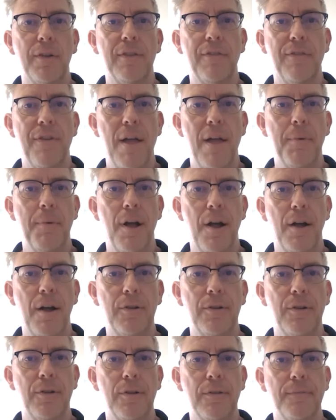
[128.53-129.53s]
as a family
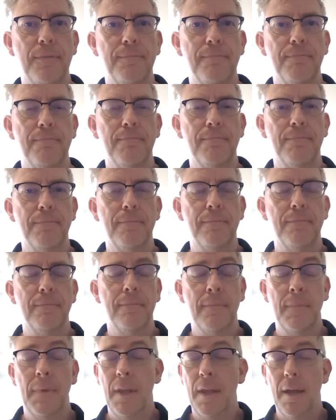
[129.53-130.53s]
doctor.
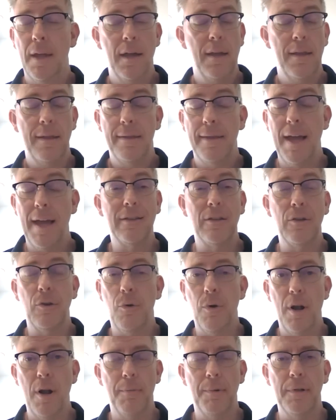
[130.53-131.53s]
That's
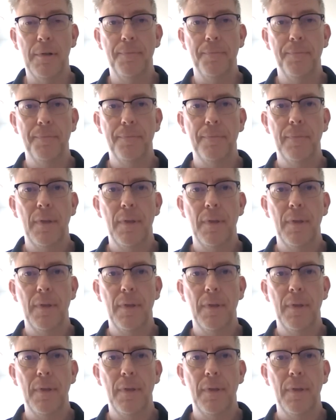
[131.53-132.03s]
incredible.